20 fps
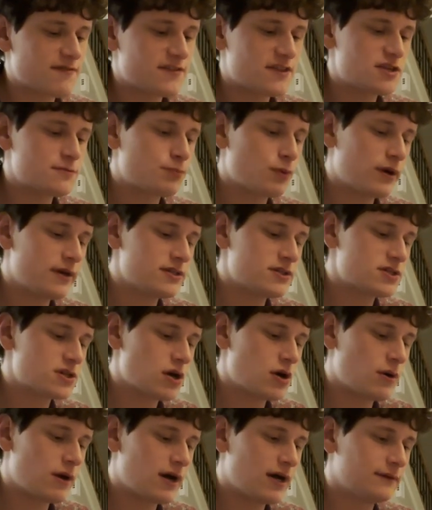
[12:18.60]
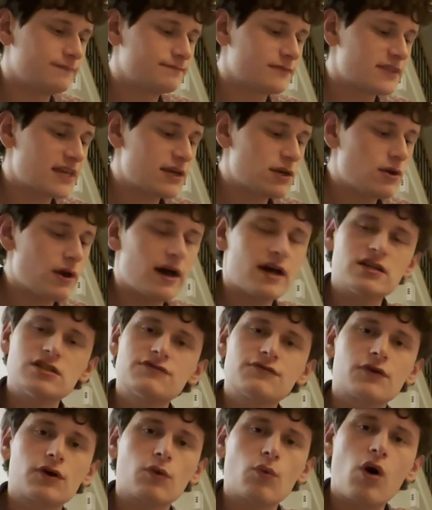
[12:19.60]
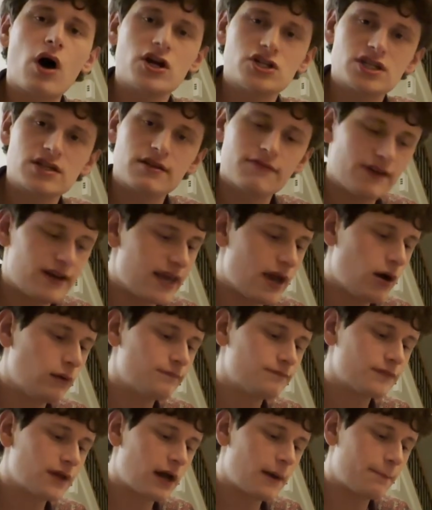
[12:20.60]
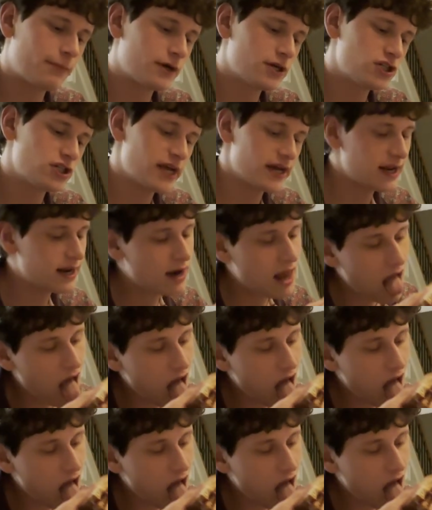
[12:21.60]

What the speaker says: at this point, so thank you guys for watching the video. I appreciate it.